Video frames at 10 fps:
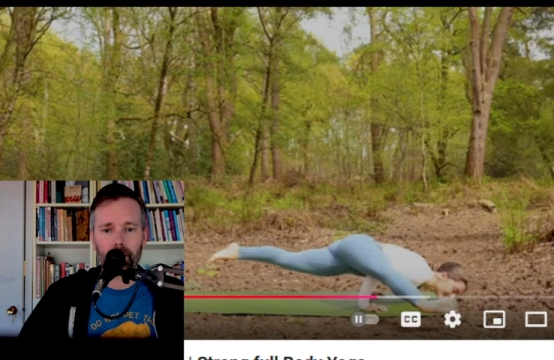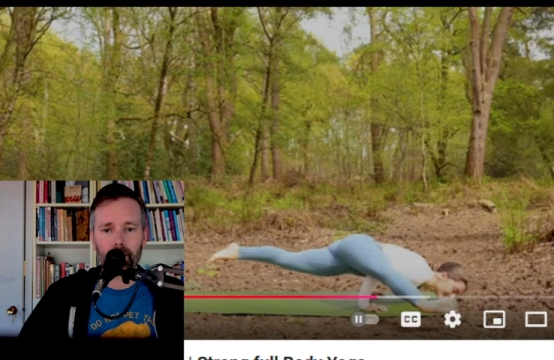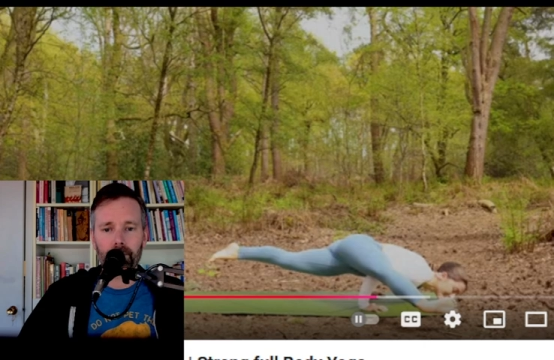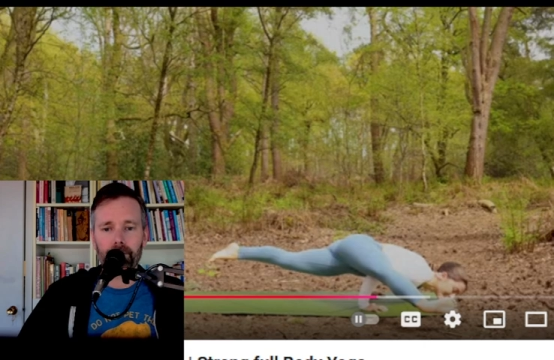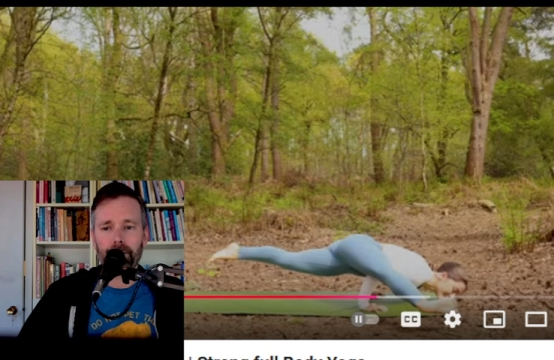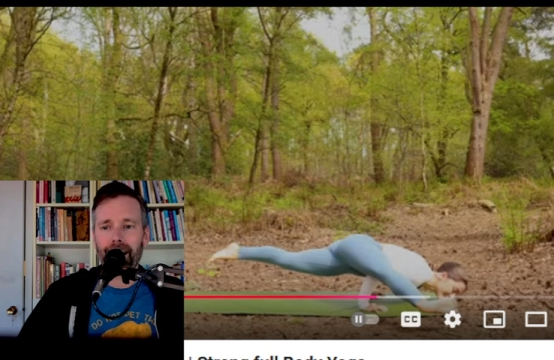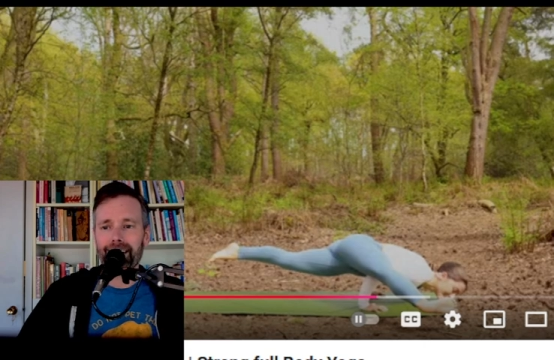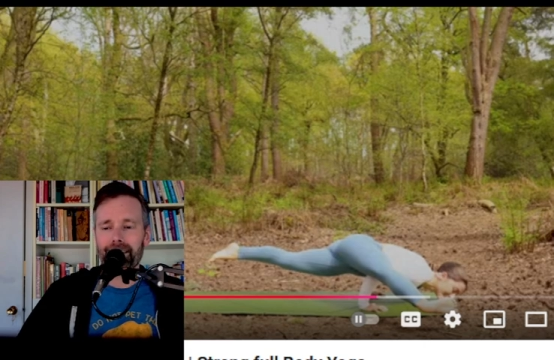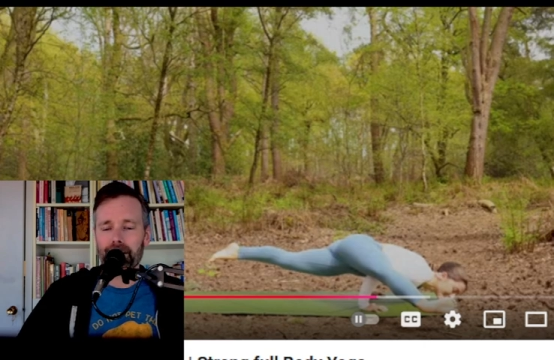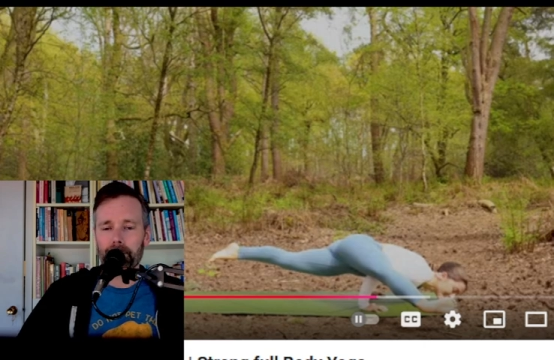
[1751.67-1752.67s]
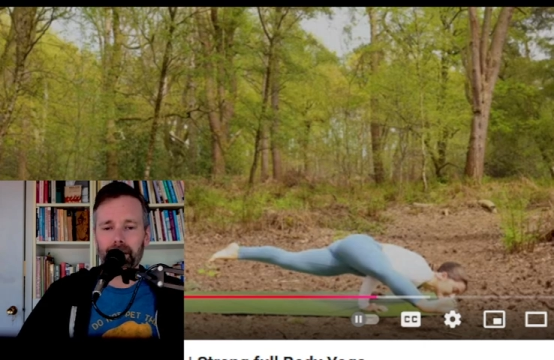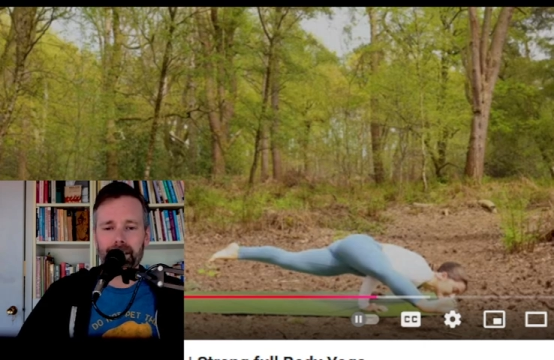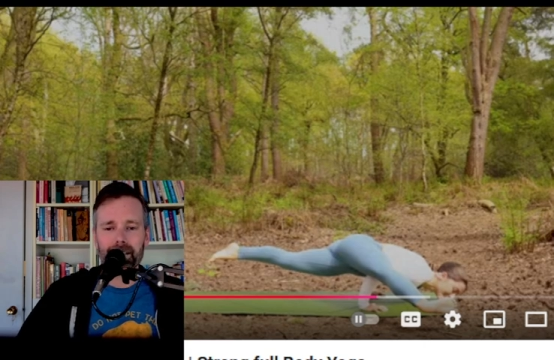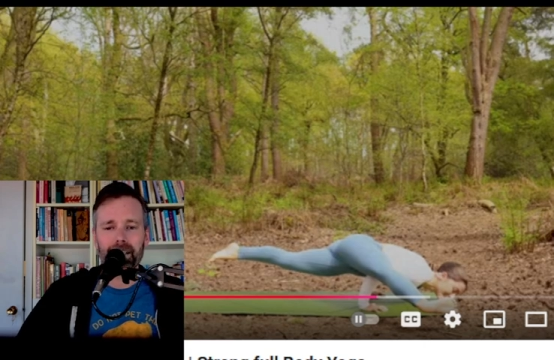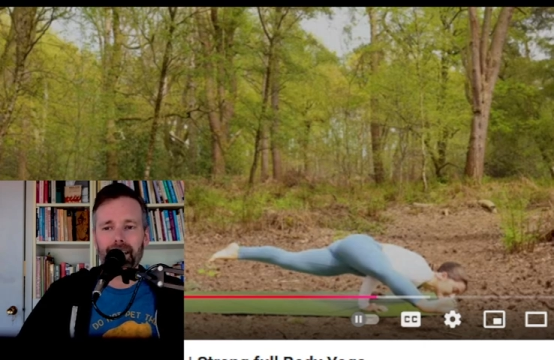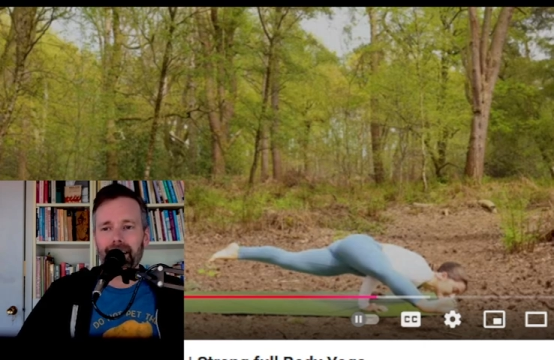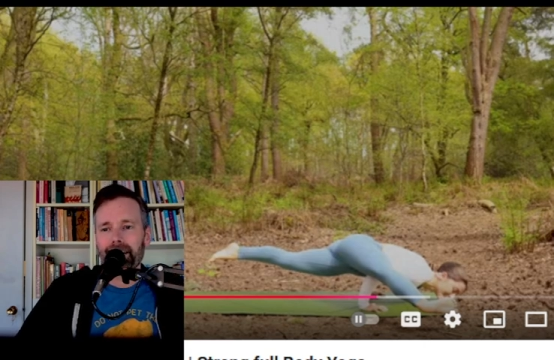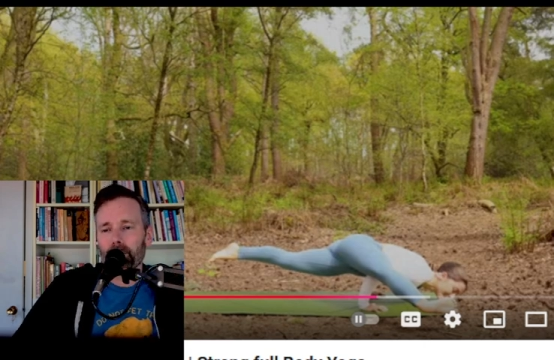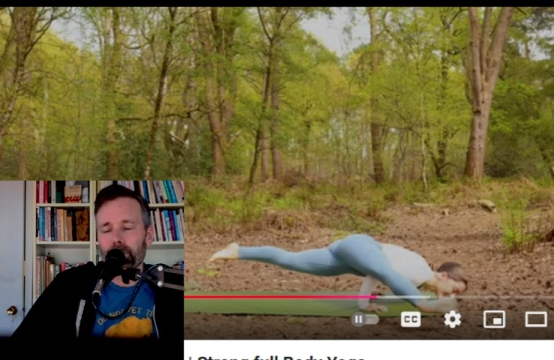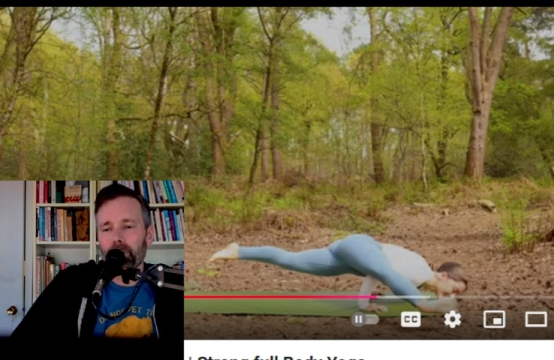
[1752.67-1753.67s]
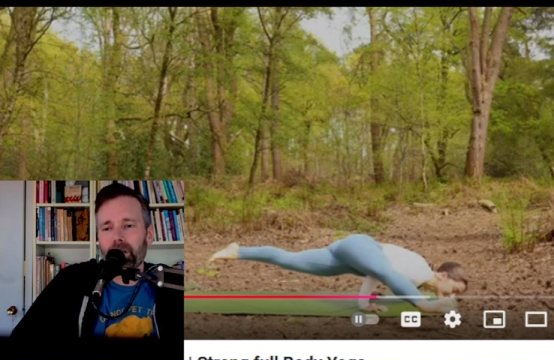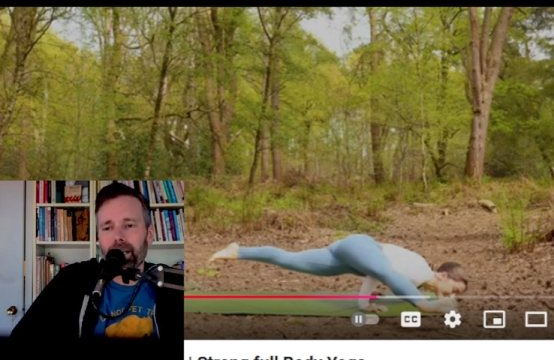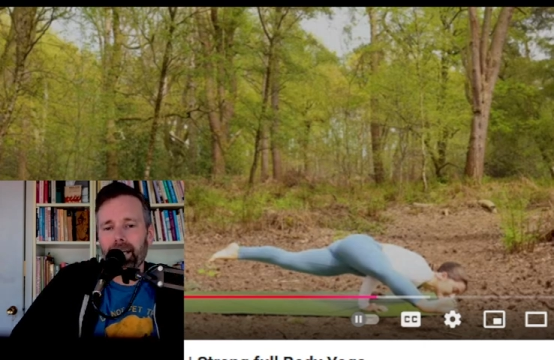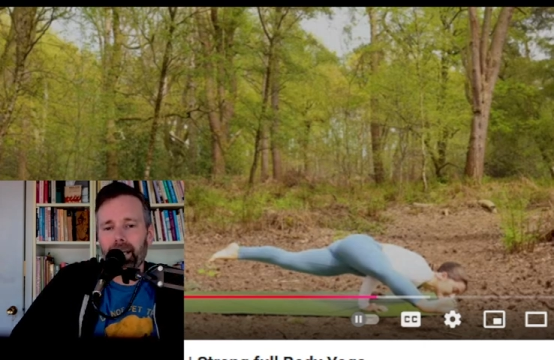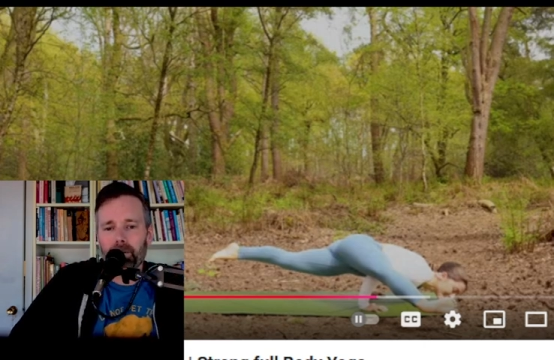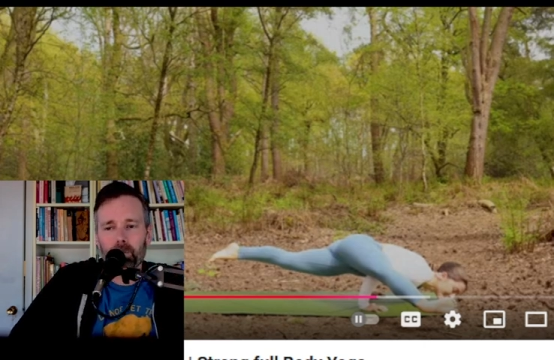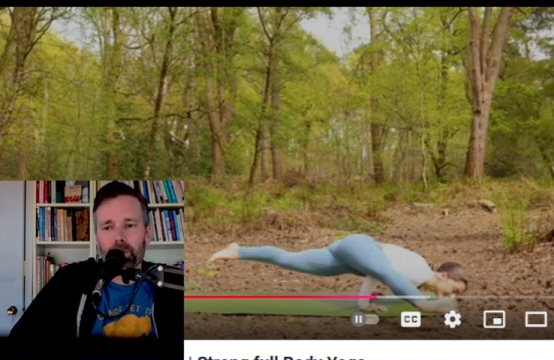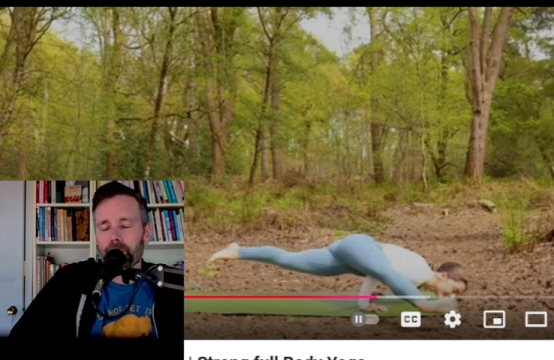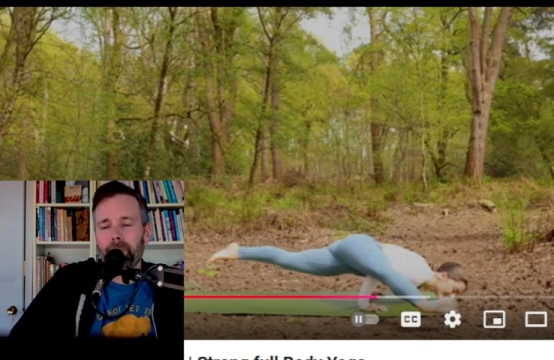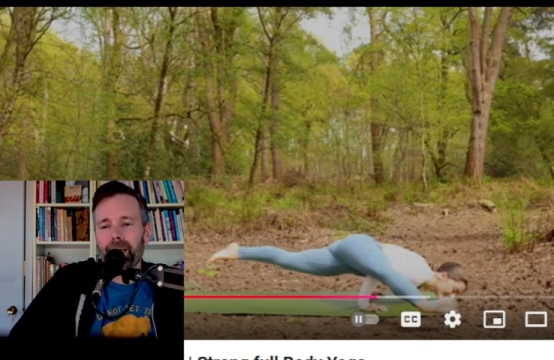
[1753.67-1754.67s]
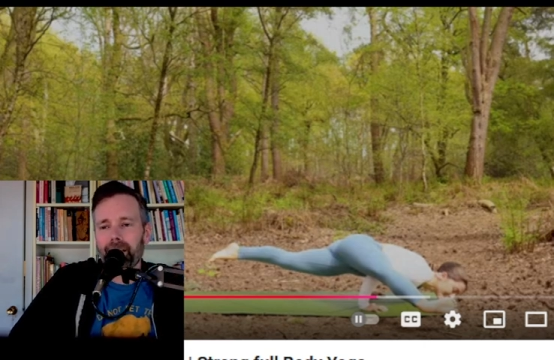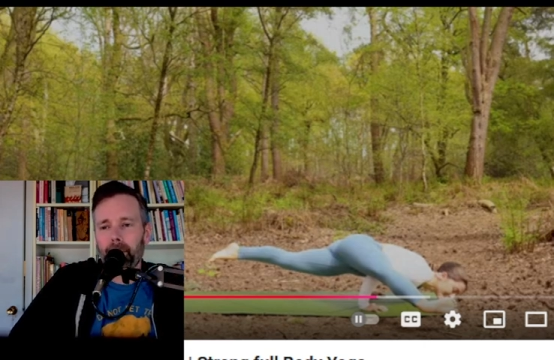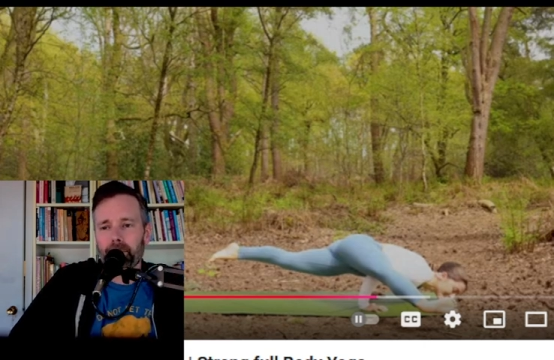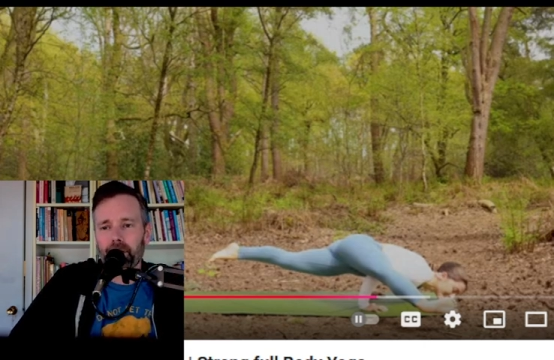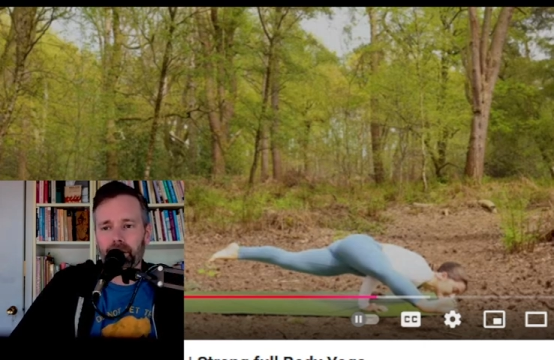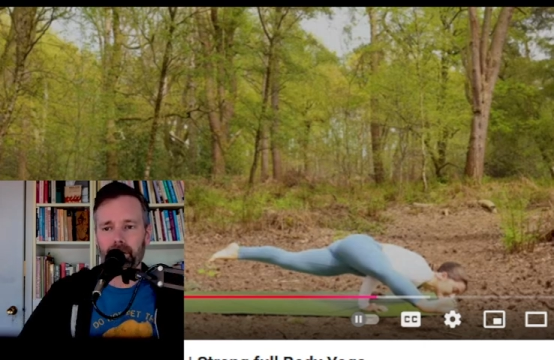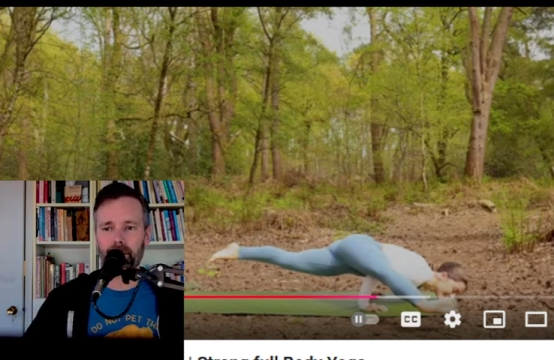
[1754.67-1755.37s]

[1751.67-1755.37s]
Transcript: Flying splits. Here we're doing it again. We're just making up shit.